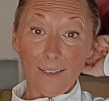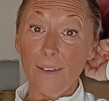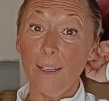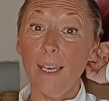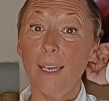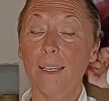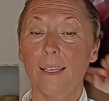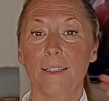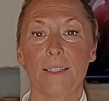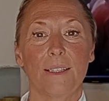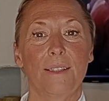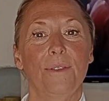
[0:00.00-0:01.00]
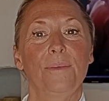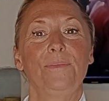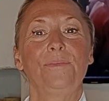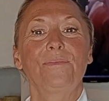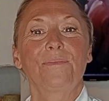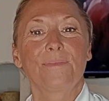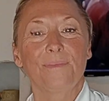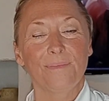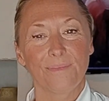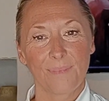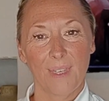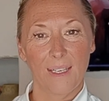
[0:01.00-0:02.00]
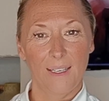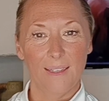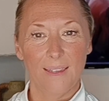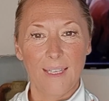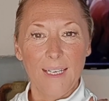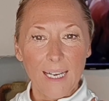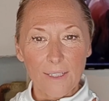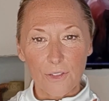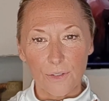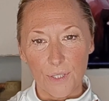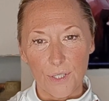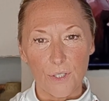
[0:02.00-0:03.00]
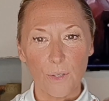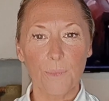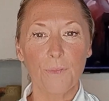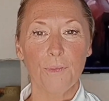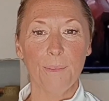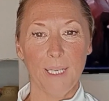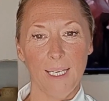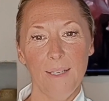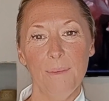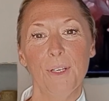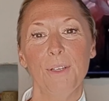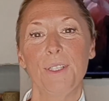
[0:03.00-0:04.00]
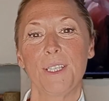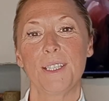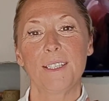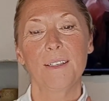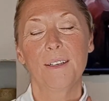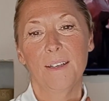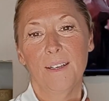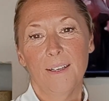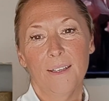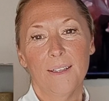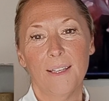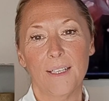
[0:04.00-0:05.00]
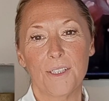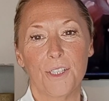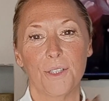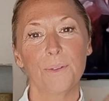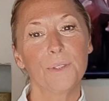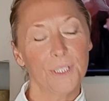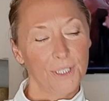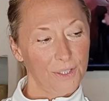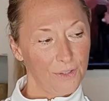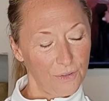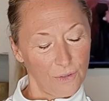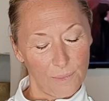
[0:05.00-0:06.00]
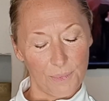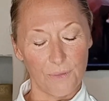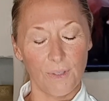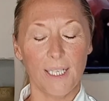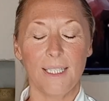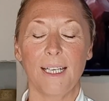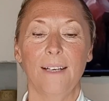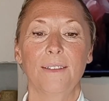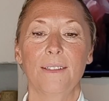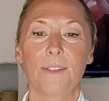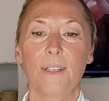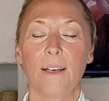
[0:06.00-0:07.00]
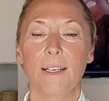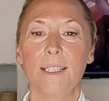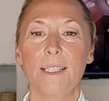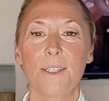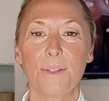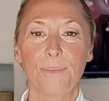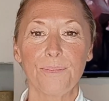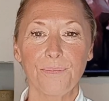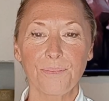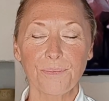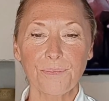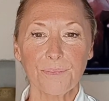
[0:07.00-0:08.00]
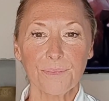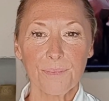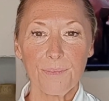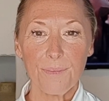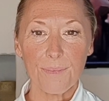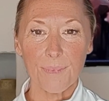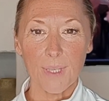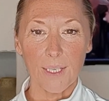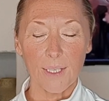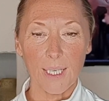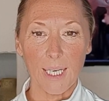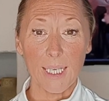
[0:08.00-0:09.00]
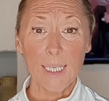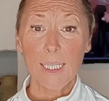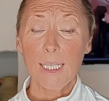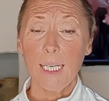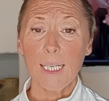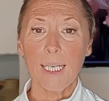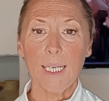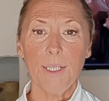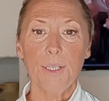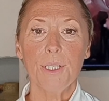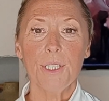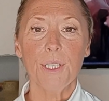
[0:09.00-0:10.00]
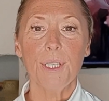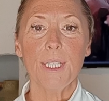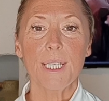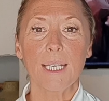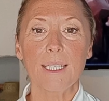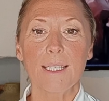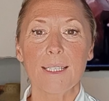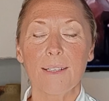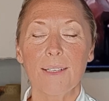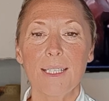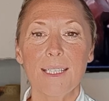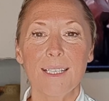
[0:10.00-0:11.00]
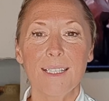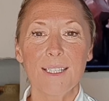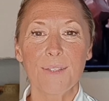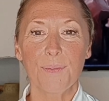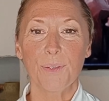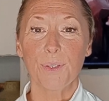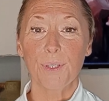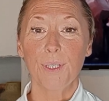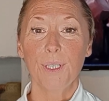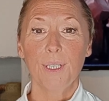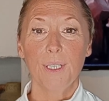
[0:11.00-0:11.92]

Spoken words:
Okay, that's the natural stop for me. Noticed that shoulder just dropped right down. It's nice. Okay, again, you can do these exercises for